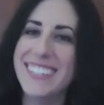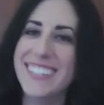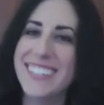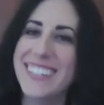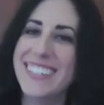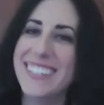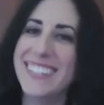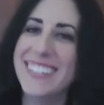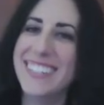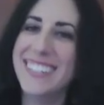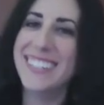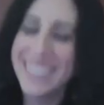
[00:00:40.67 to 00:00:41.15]

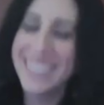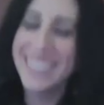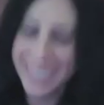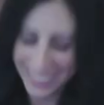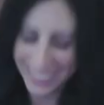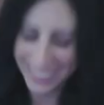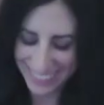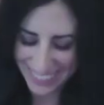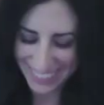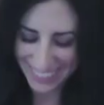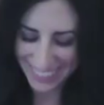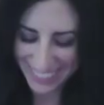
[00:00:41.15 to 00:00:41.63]

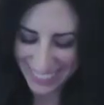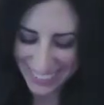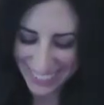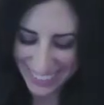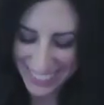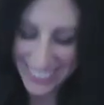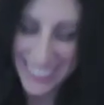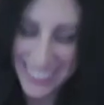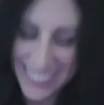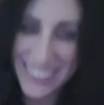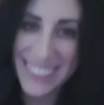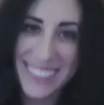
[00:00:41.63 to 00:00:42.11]

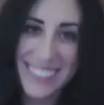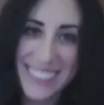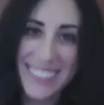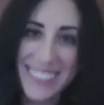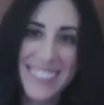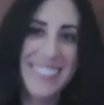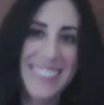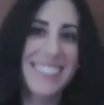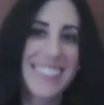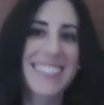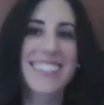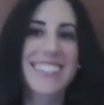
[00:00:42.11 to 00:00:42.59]

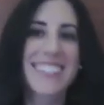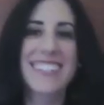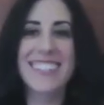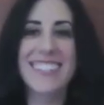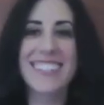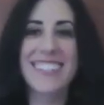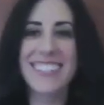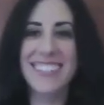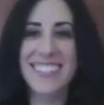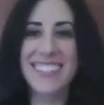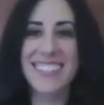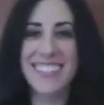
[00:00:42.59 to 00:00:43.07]

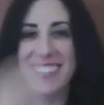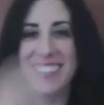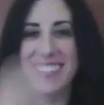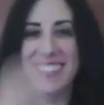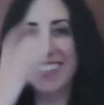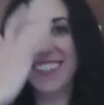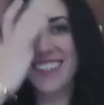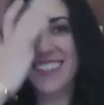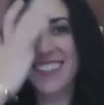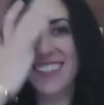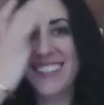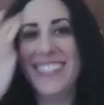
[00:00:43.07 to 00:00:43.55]

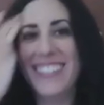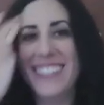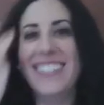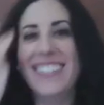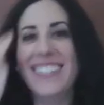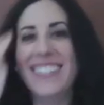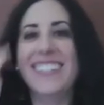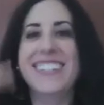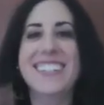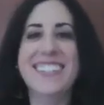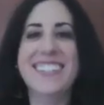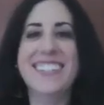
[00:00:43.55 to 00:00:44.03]

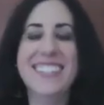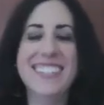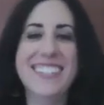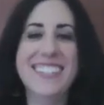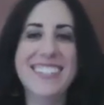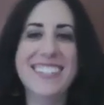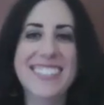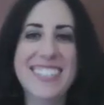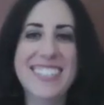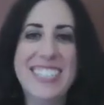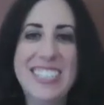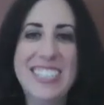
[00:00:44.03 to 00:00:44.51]

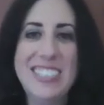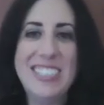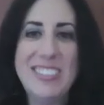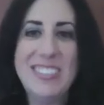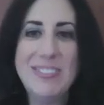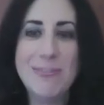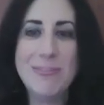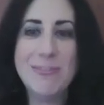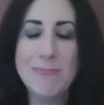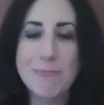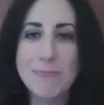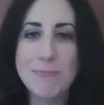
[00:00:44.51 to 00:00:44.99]

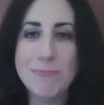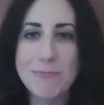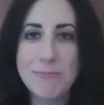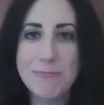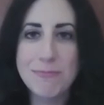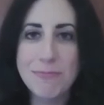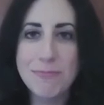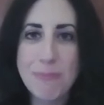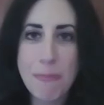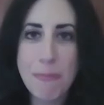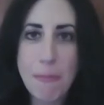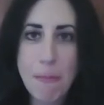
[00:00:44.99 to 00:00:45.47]

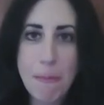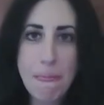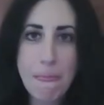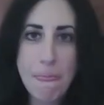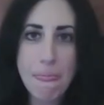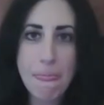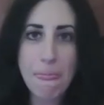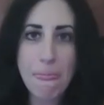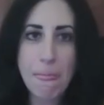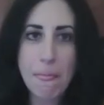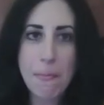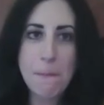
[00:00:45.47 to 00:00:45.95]

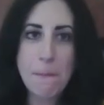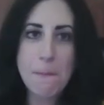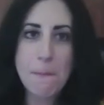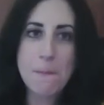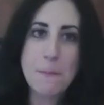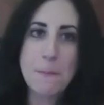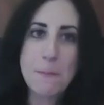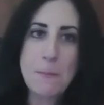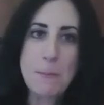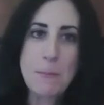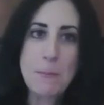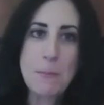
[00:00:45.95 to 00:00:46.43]

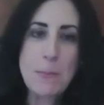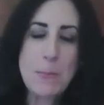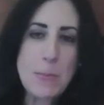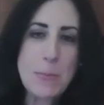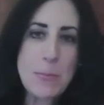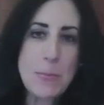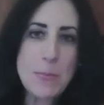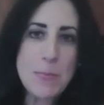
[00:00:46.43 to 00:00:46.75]
(silent)